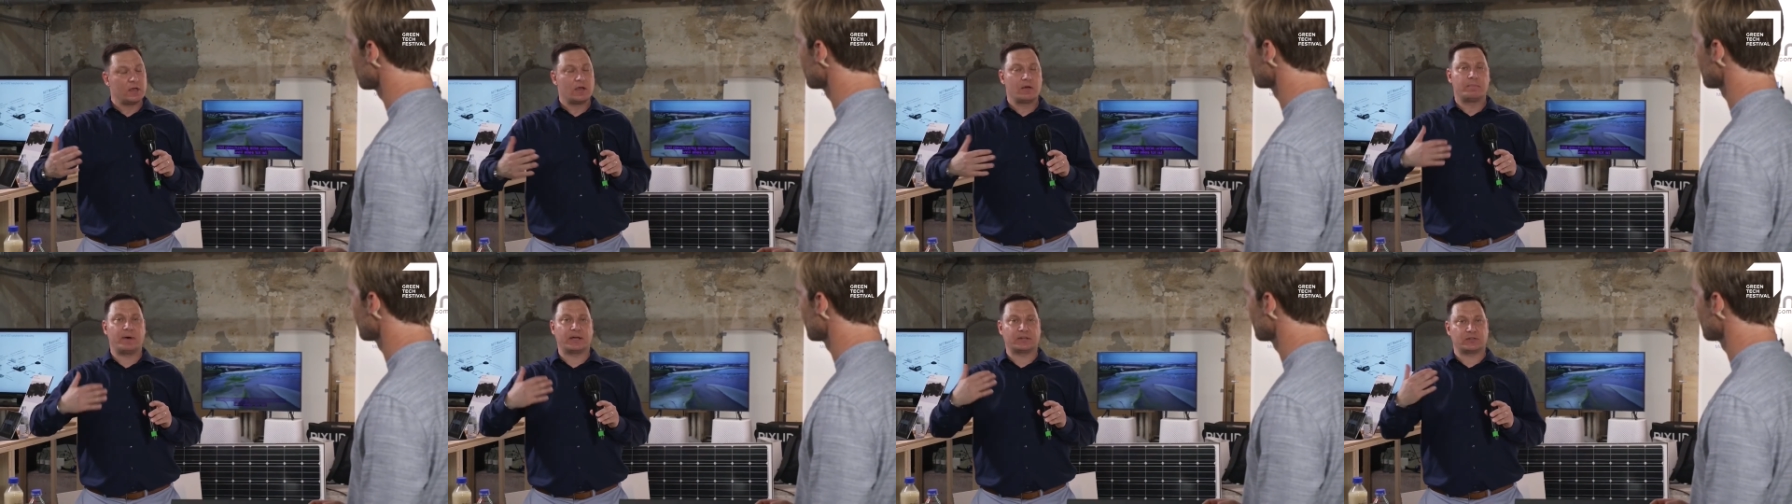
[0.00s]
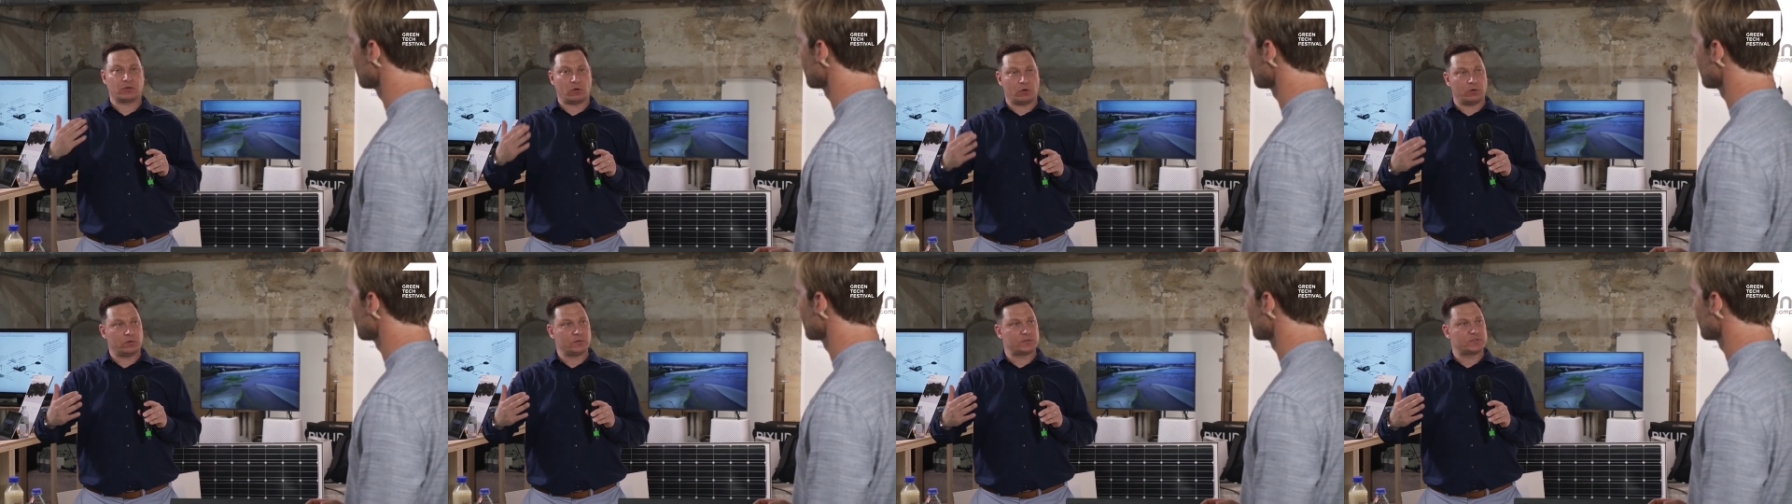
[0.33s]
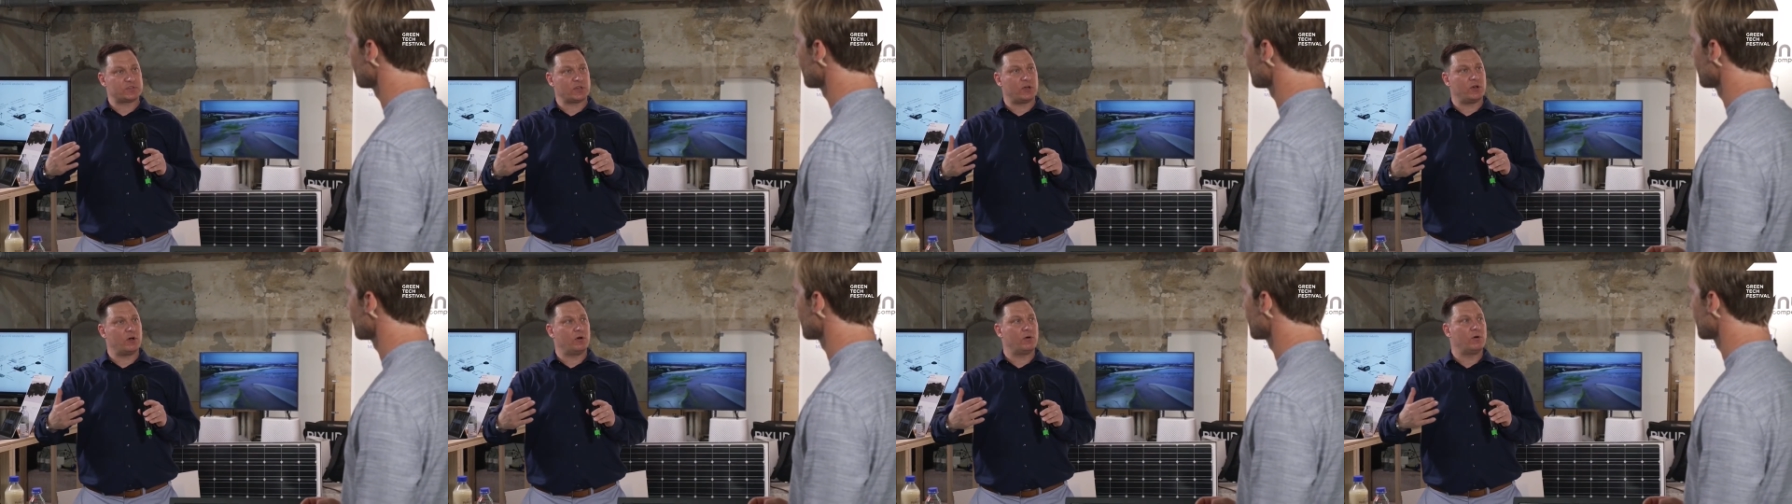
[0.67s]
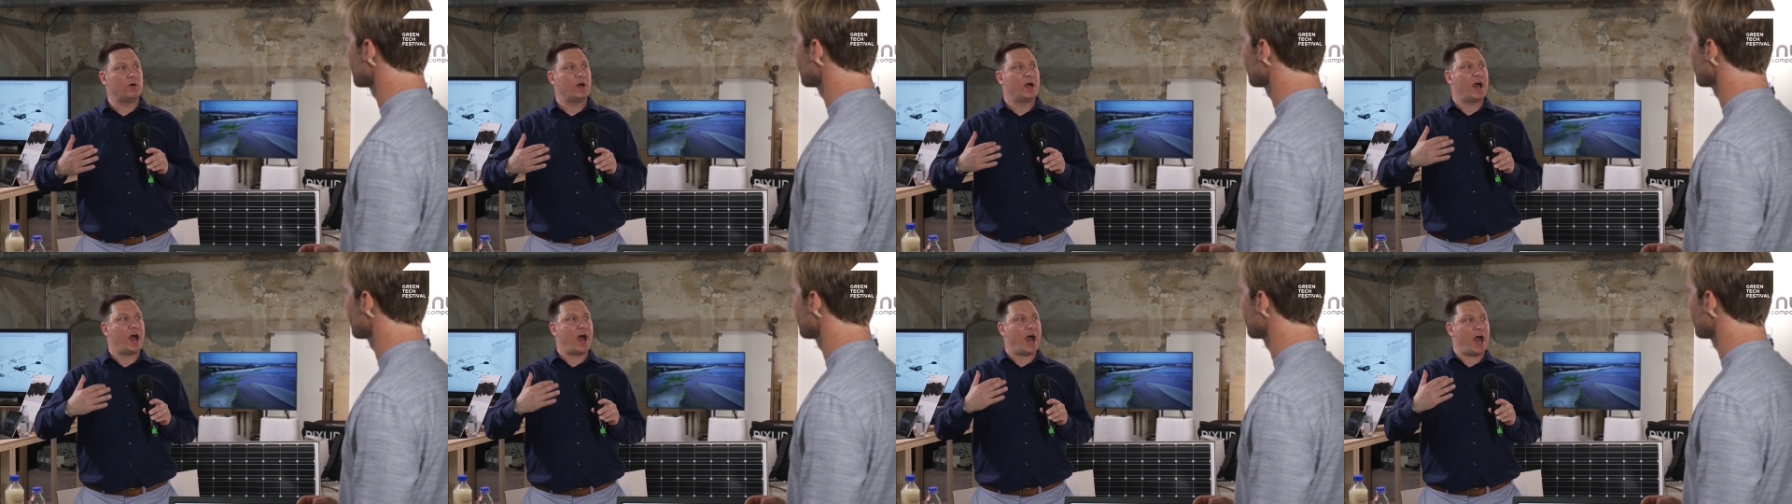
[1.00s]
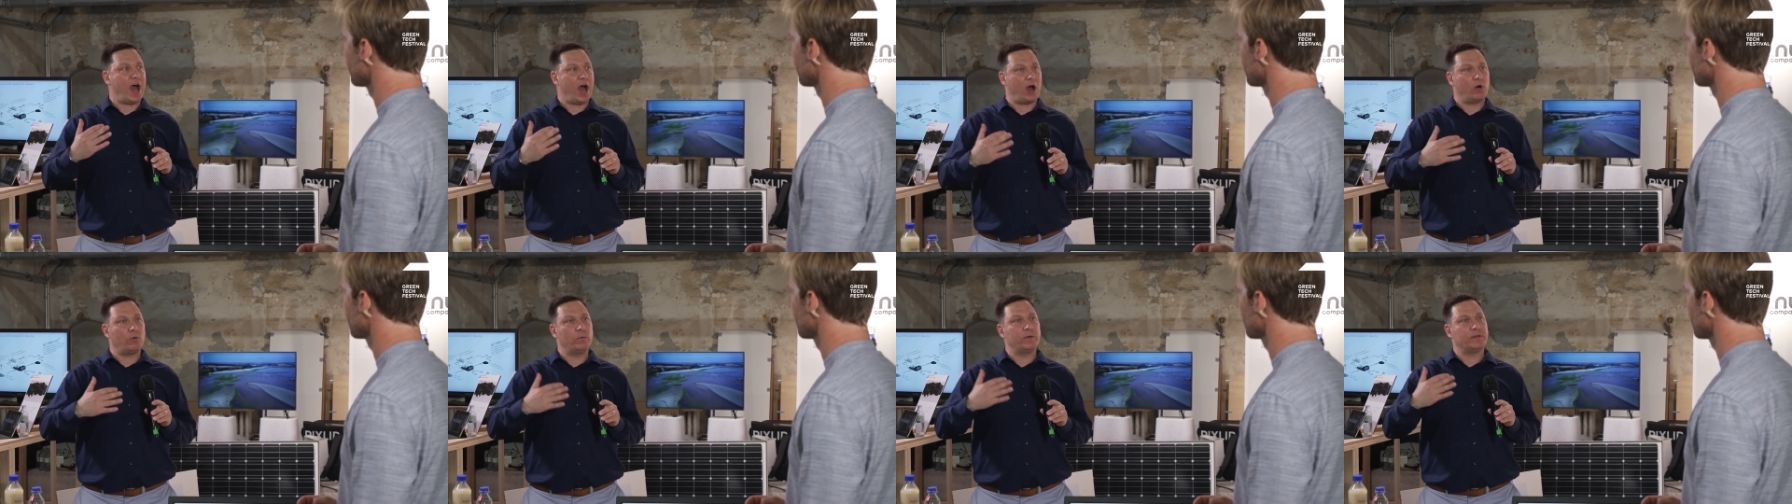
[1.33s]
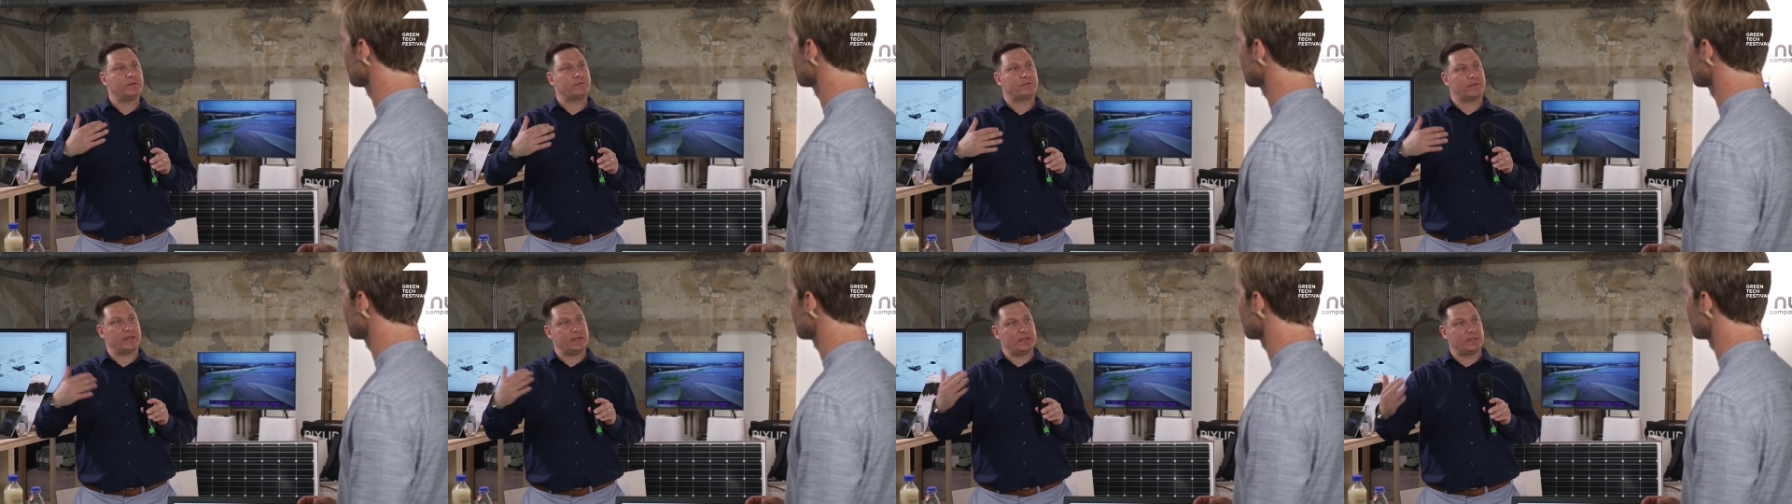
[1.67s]
but also how we
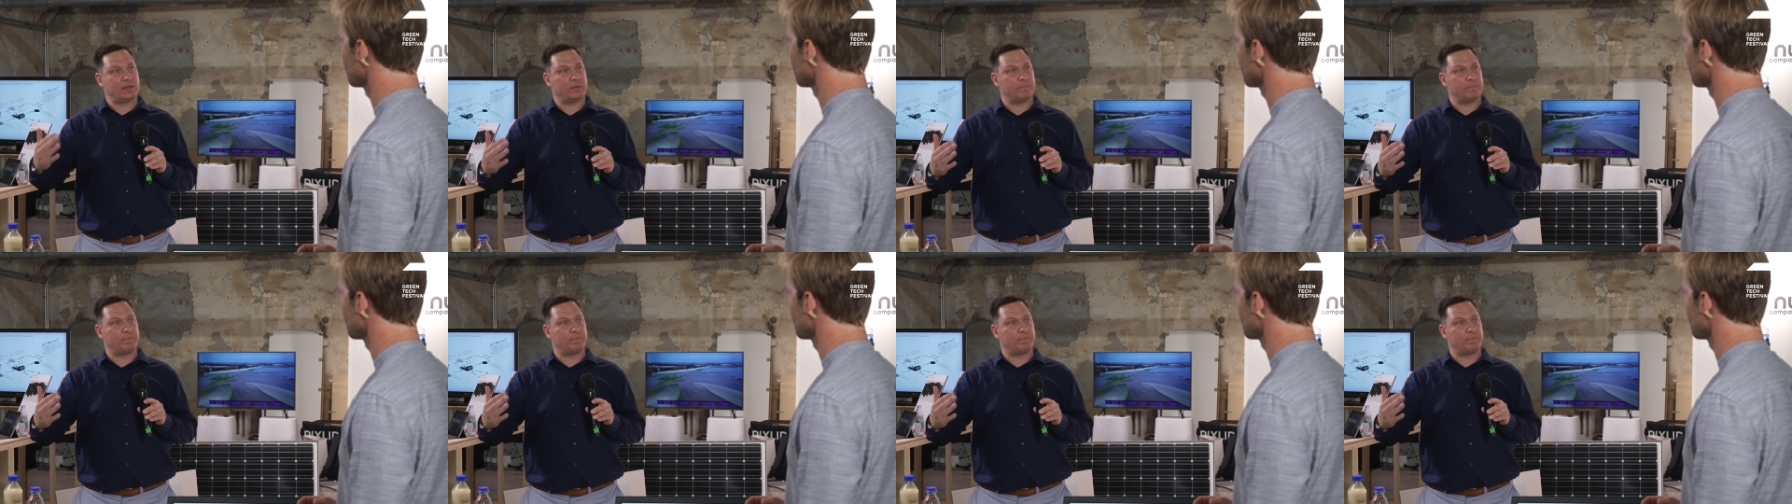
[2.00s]
think